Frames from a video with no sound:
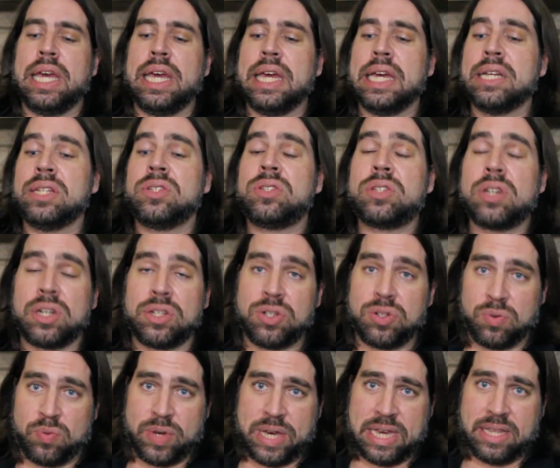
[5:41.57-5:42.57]
in such
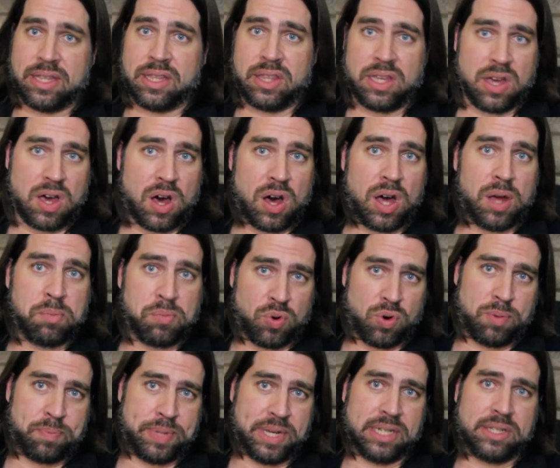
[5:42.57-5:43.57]
a way that the
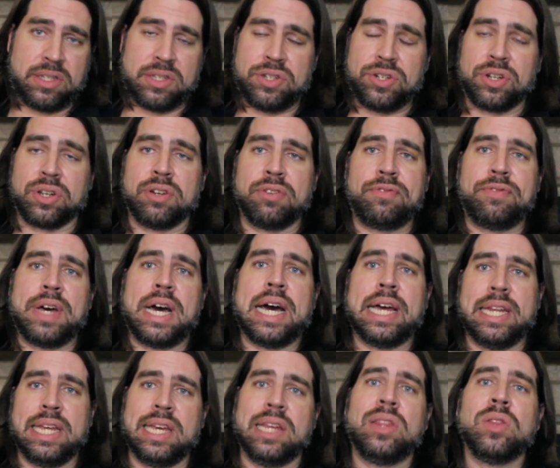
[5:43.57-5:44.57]
onboard bits that you're going to
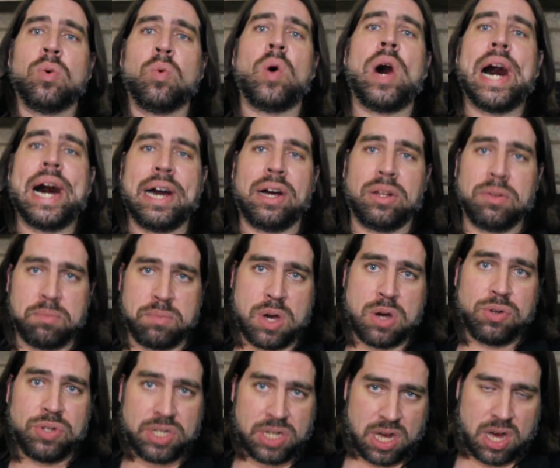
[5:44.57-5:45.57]
find in the wild
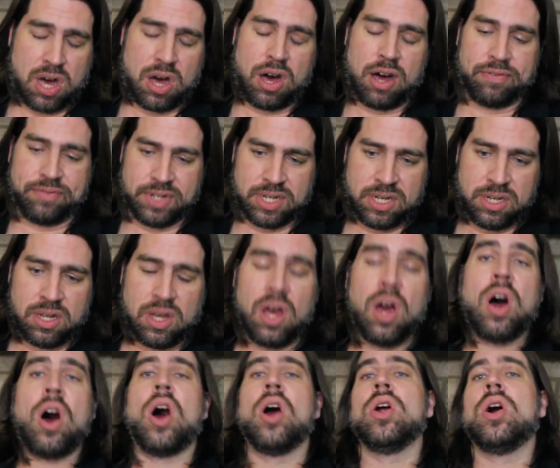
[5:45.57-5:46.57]
most often
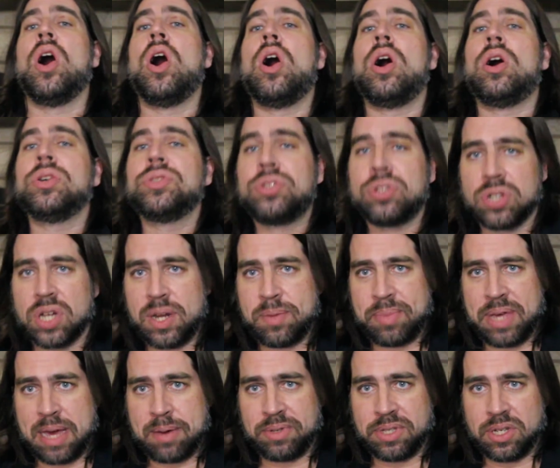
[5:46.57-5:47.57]
are also going to
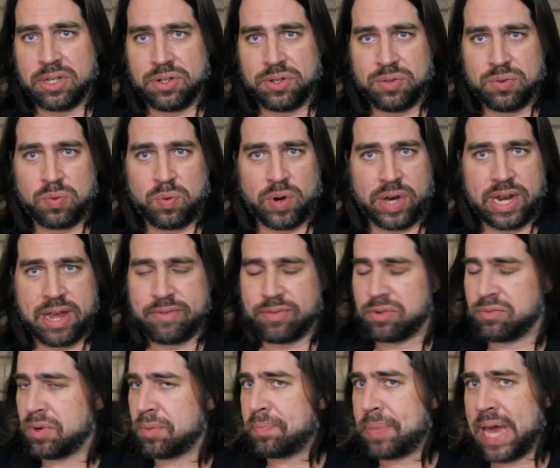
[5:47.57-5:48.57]
be able to do whatever
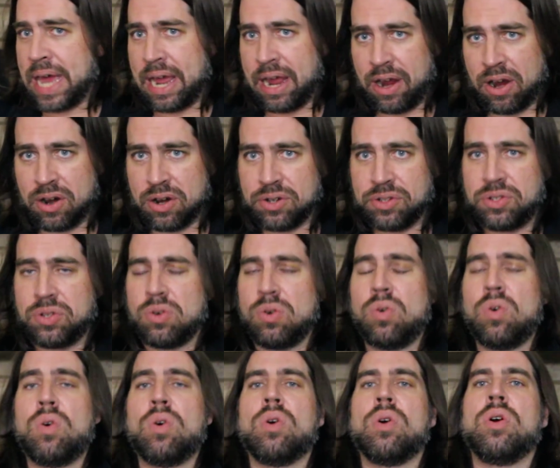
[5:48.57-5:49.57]
repairs
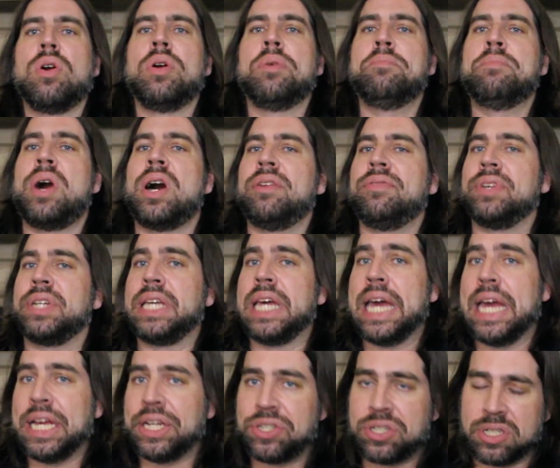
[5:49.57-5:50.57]
or
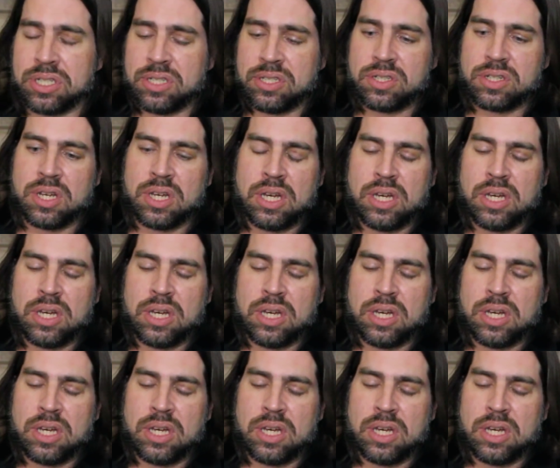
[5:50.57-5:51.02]
modifications